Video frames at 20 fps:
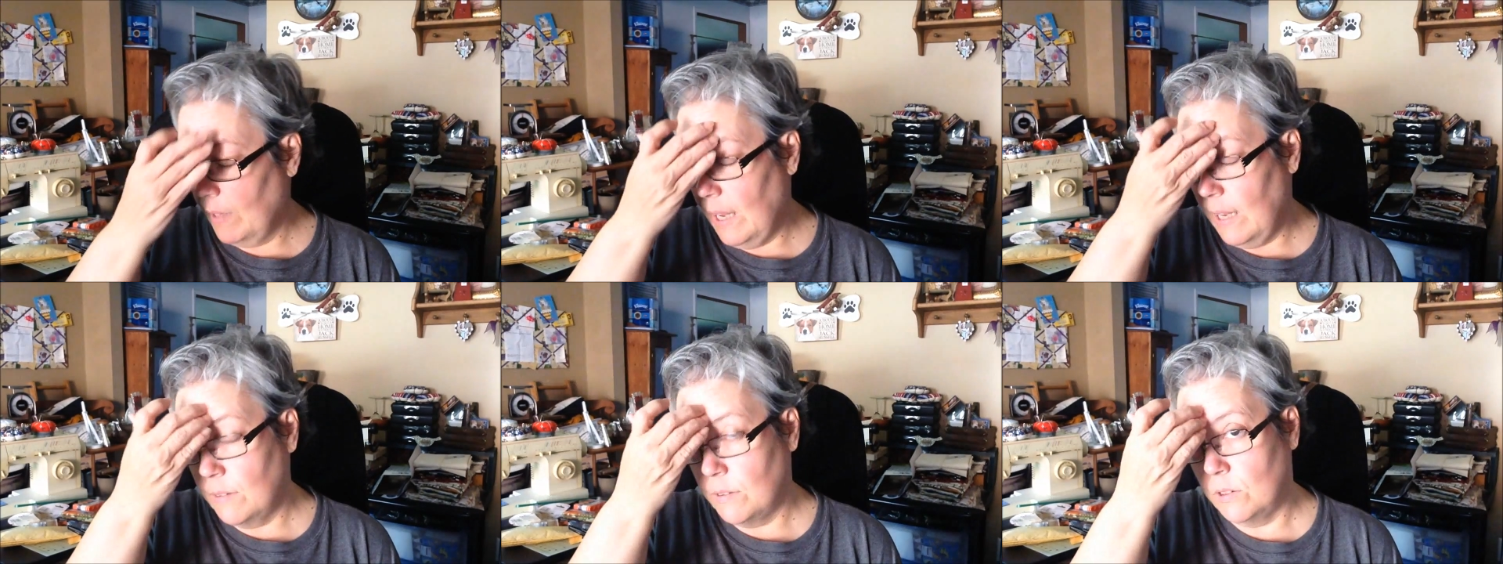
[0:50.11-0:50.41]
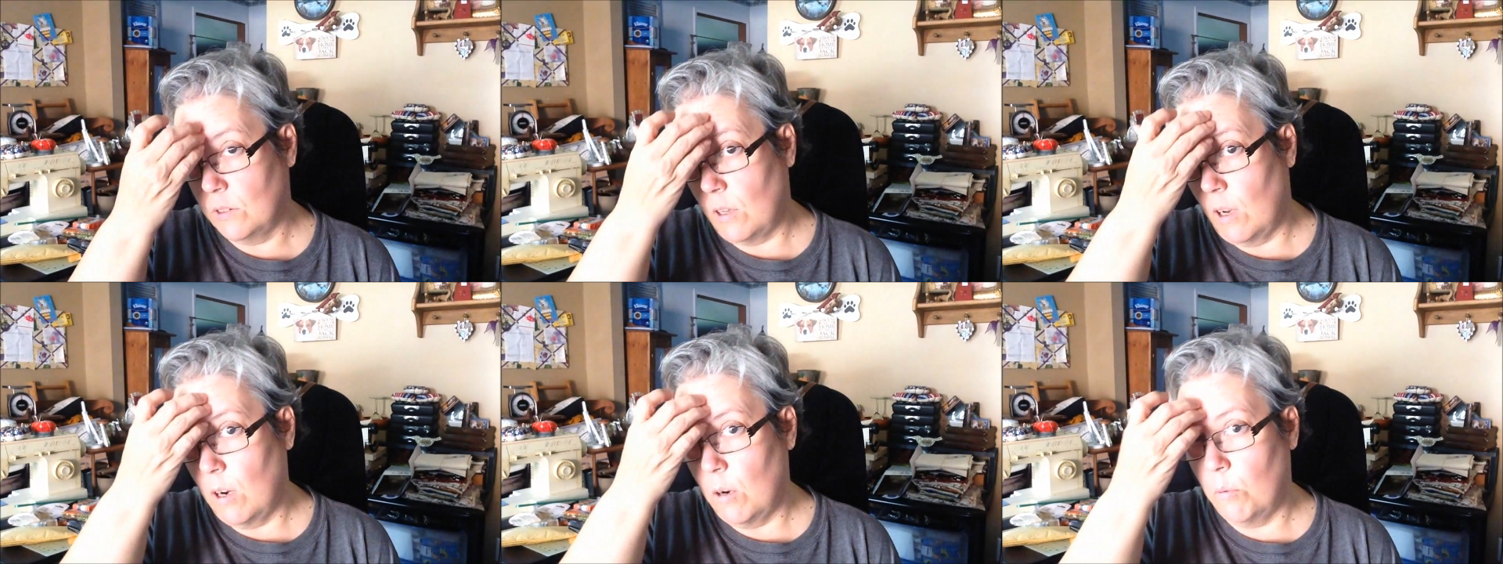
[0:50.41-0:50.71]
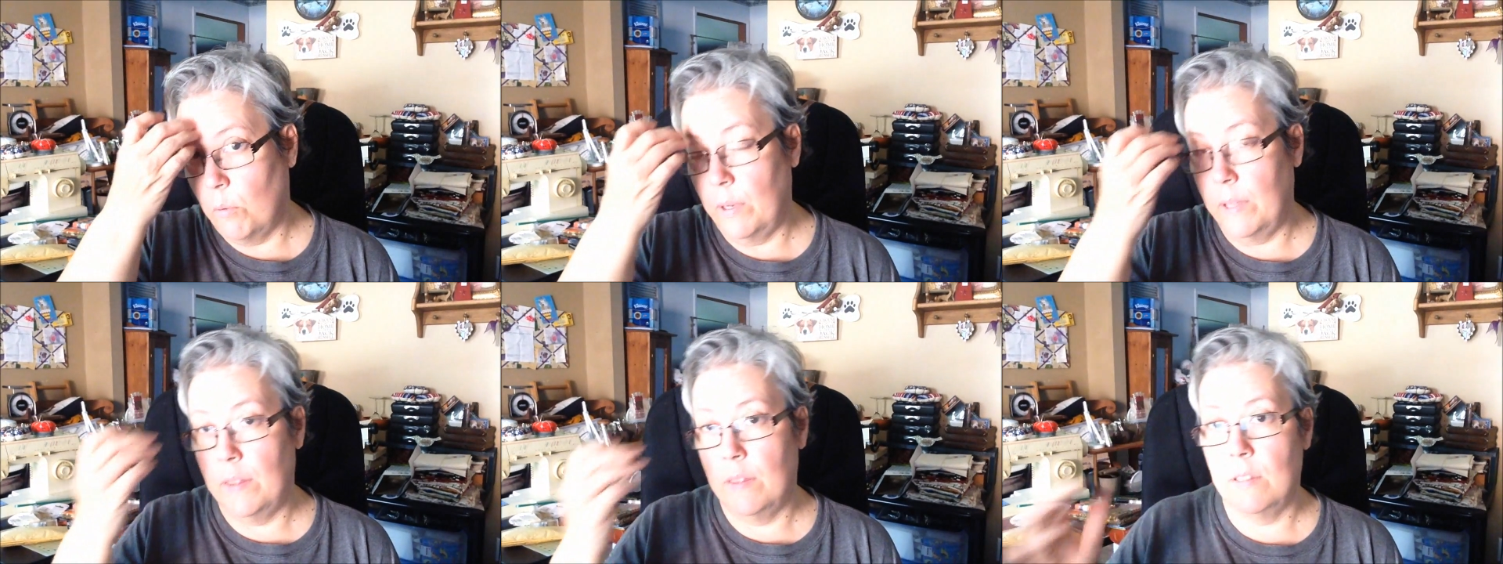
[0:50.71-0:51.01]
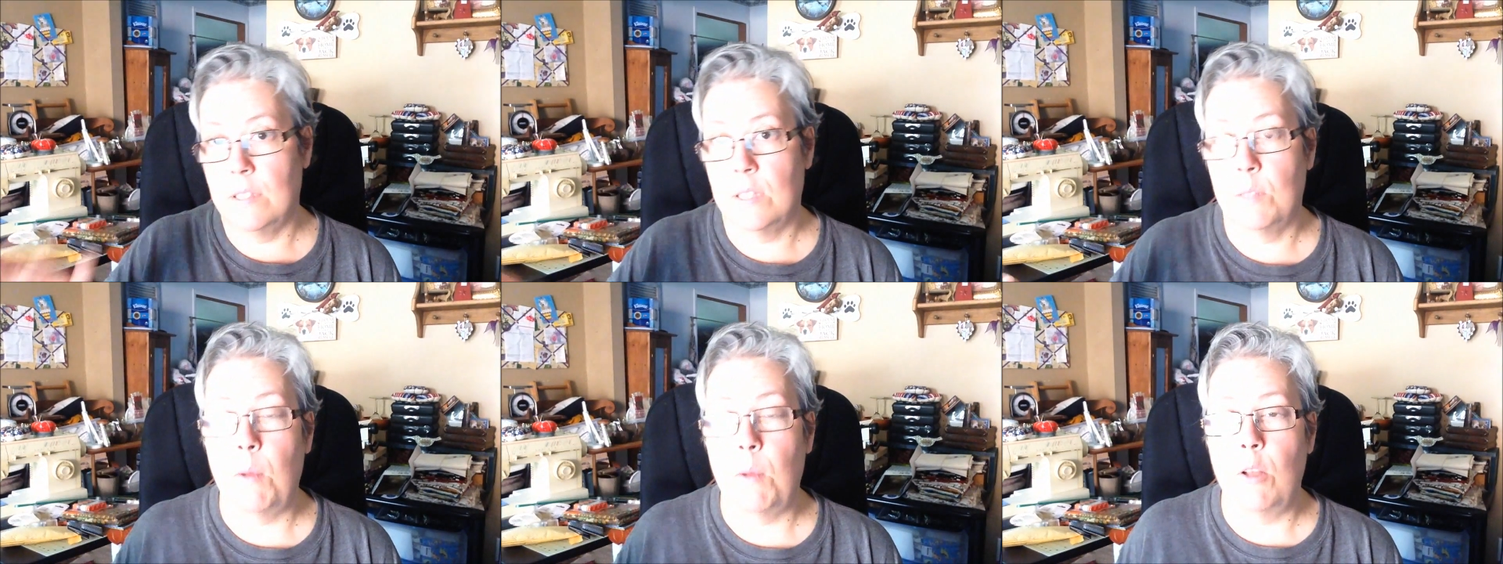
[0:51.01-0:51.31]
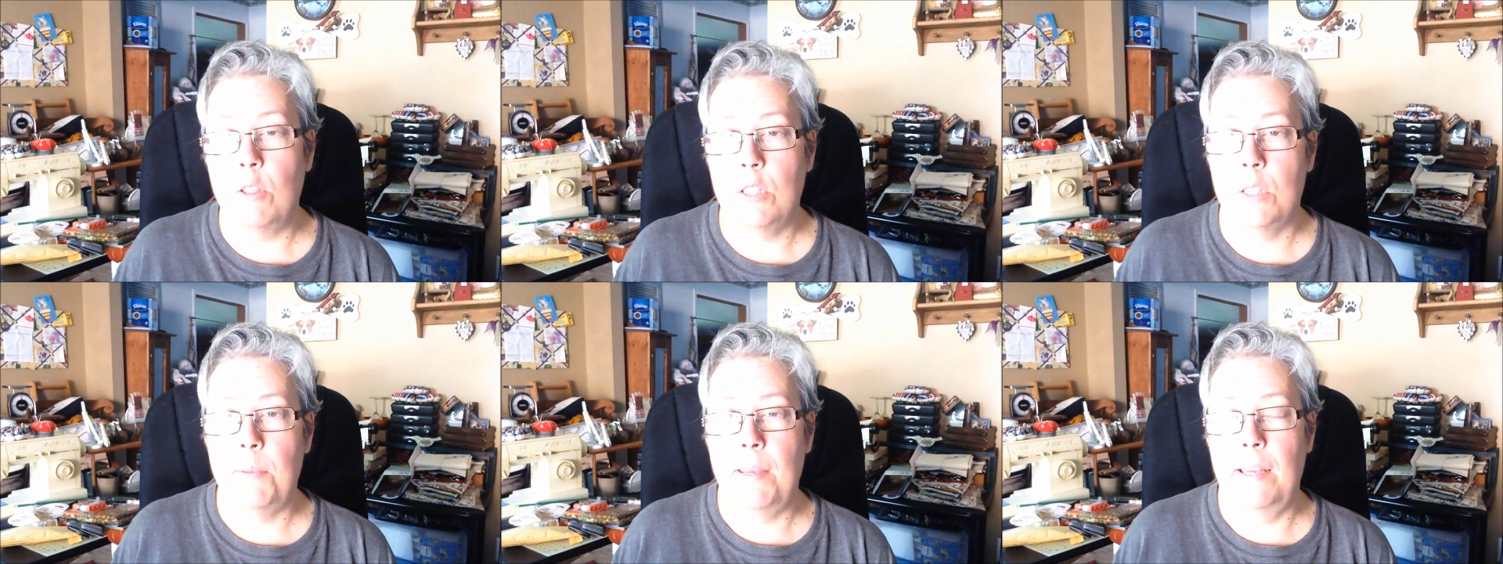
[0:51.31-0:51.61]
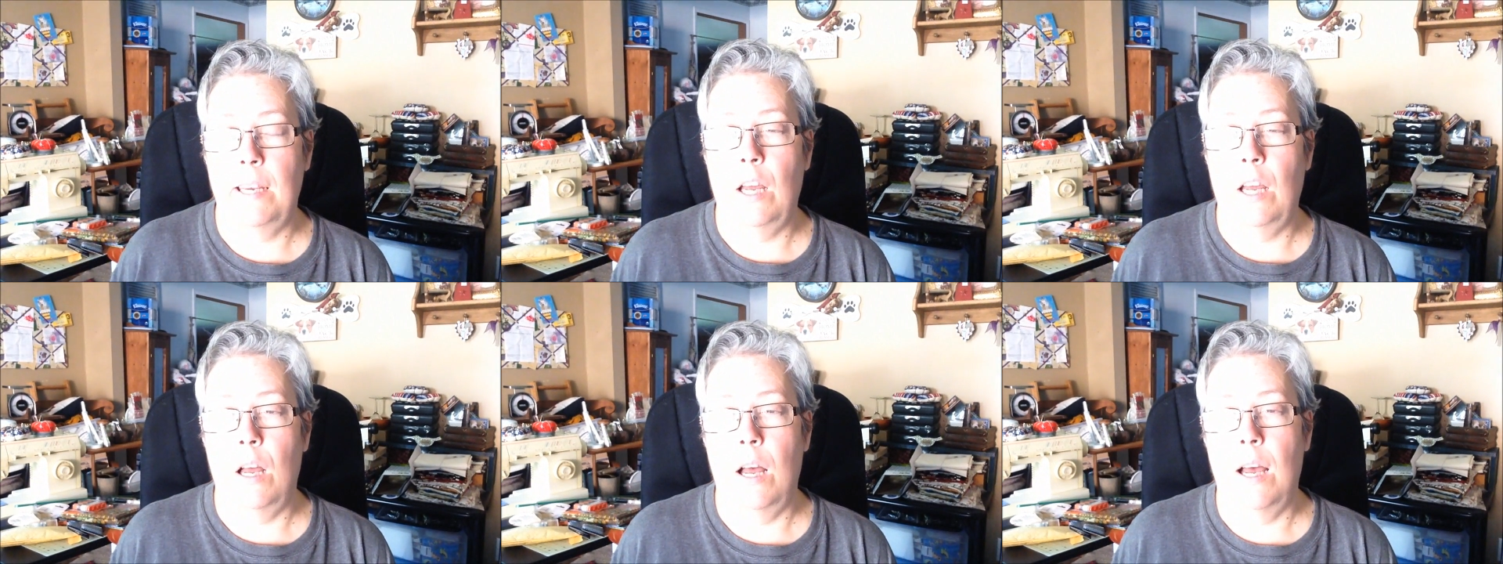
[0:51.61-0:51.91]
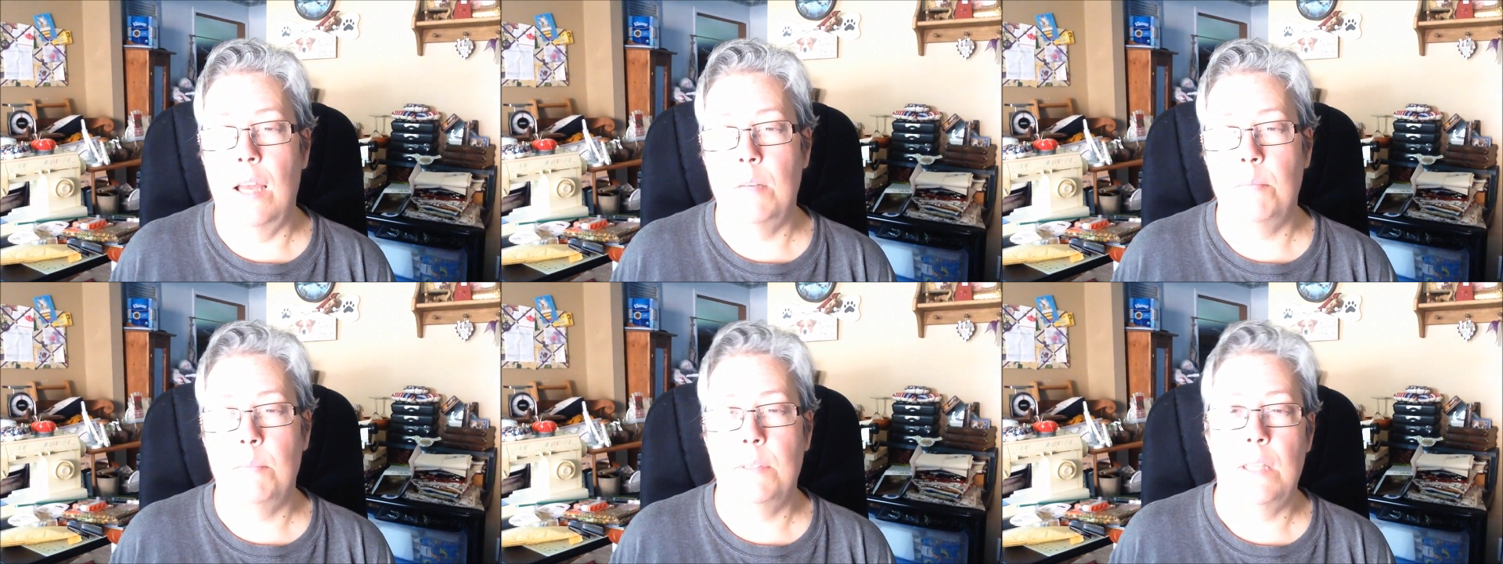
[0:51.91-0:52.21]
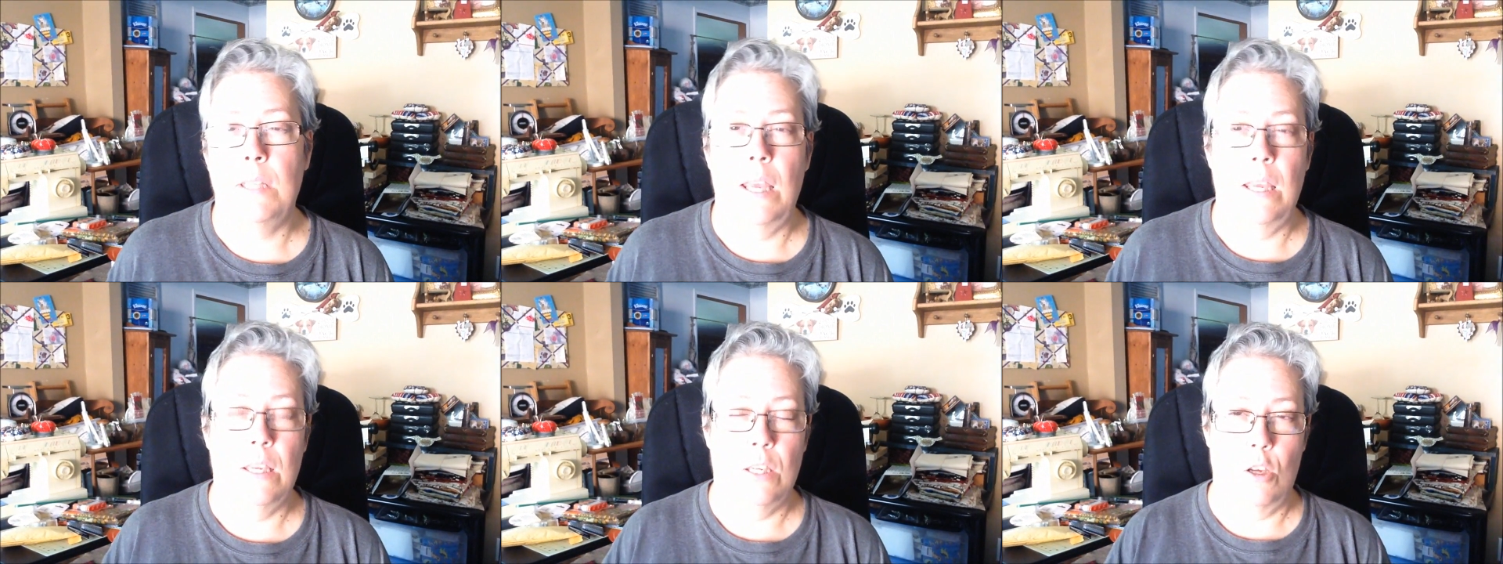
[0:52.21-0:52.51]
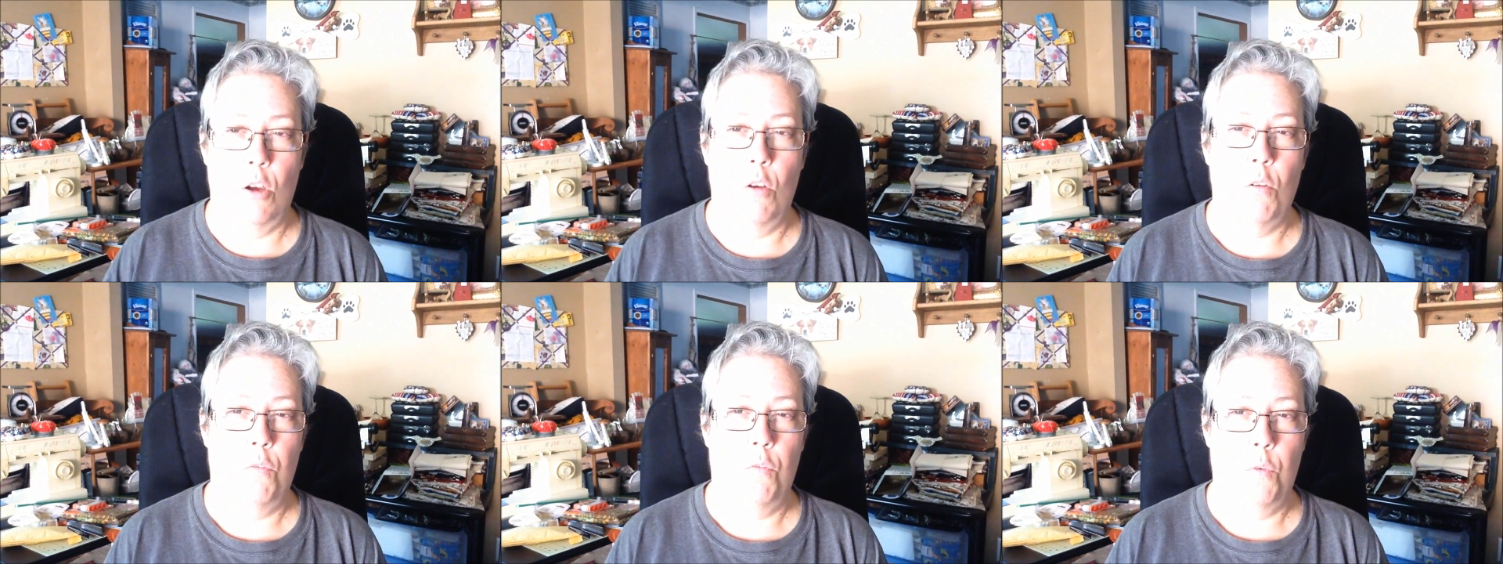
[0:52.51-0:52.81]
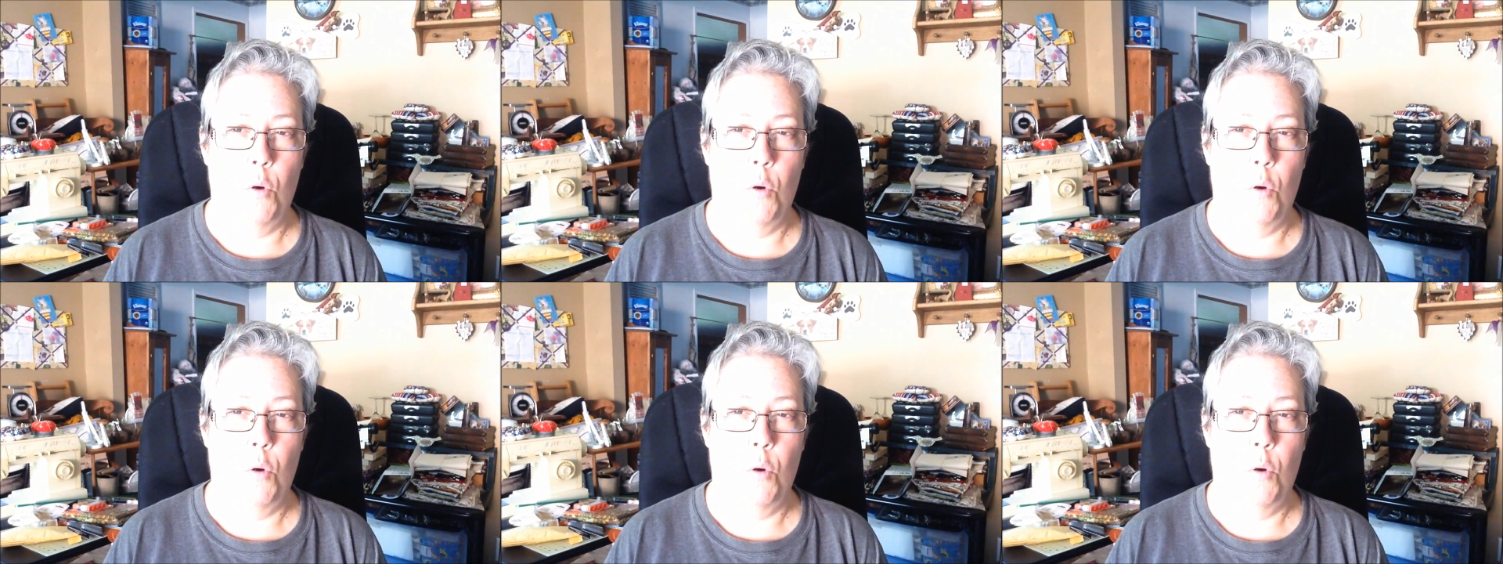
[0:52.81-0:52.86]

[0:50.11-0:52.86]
I'll start with the smallest amount of items and go